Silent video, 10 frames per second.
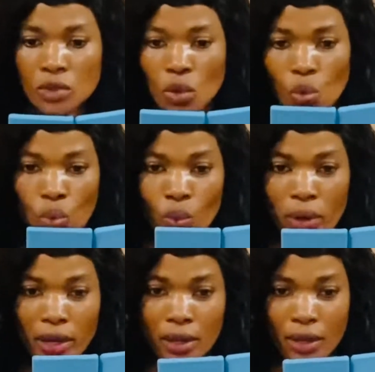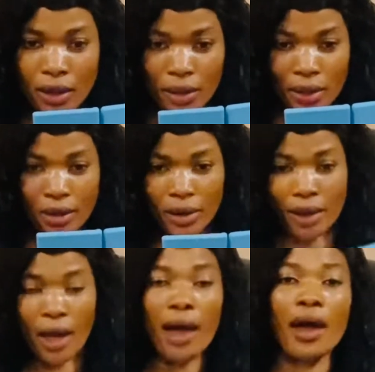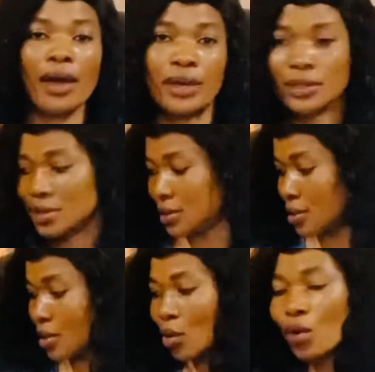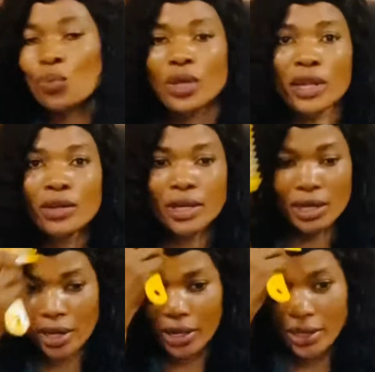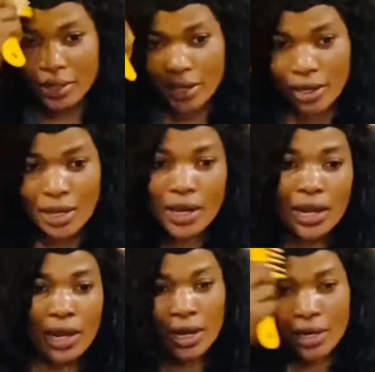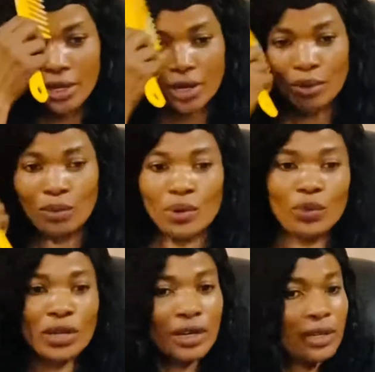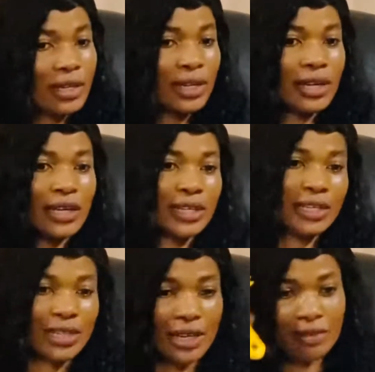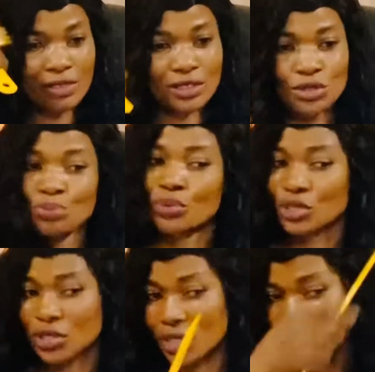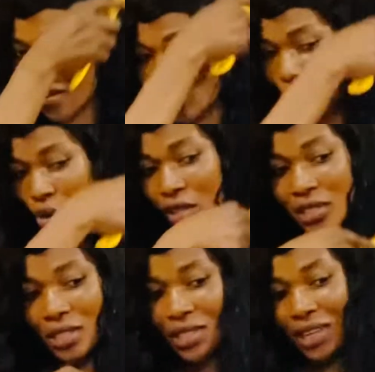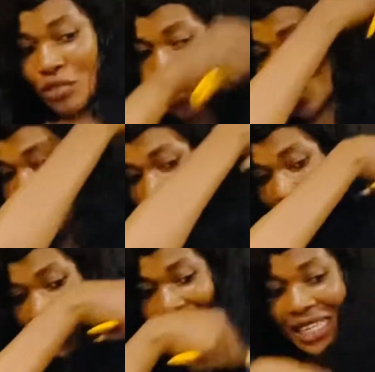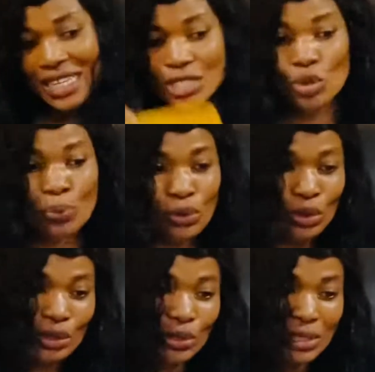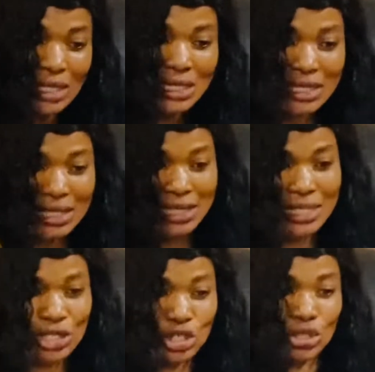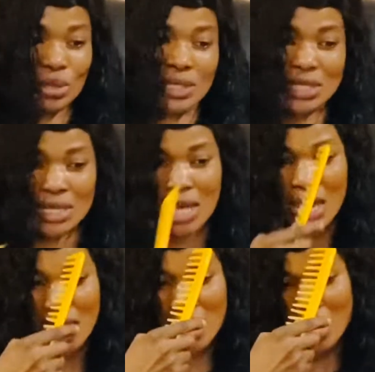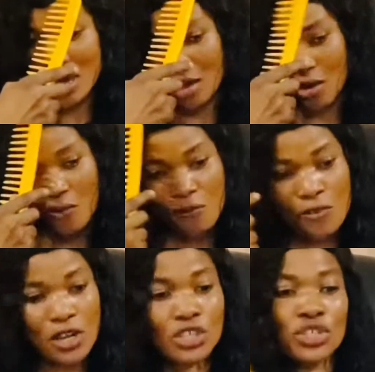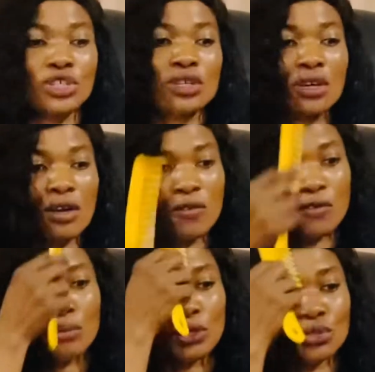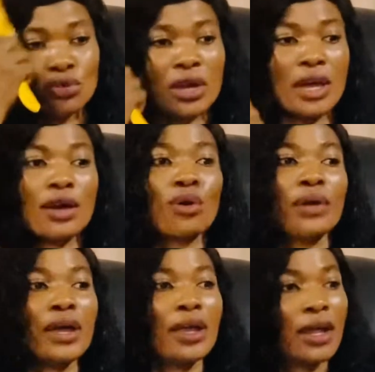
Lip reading: All right, guys, look at what we are looking like. Look at what we're looking like. I've not brushed it, I've not oiled it, I've not done anything. There's no product on this. It is just fresh from the dryer. All right,